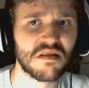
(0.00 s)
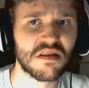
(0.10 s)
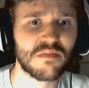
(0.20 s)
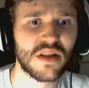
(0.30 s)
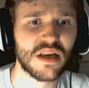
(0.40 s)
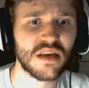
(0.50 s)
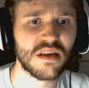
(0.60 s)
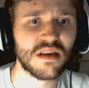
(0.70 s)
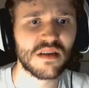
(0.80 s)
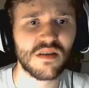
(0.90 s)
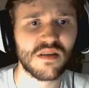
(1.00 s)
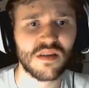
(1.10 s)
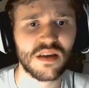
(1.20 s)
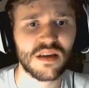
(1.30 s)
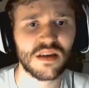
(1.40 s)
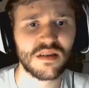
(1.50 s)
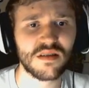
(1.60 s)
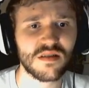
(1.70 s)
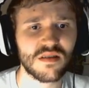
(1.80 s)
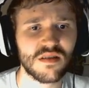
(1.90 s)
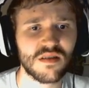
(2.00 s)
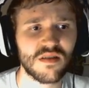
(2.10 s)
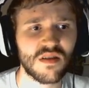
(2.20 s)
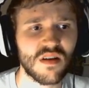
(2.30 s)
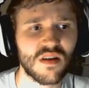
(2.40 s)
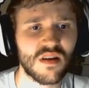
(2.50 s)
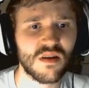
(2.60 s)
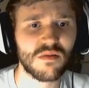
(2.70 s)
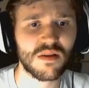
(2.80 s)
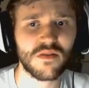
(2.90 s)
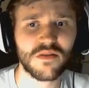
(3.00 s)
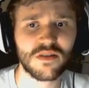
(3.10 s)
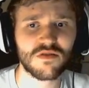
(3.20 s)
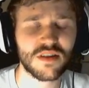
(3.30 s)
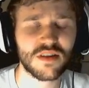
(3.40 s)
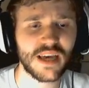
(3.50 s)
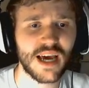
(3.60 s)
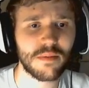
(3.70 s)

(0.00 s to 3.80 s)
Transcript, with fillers: Is it playing? Yes, I think it is. Um, well, nothing's really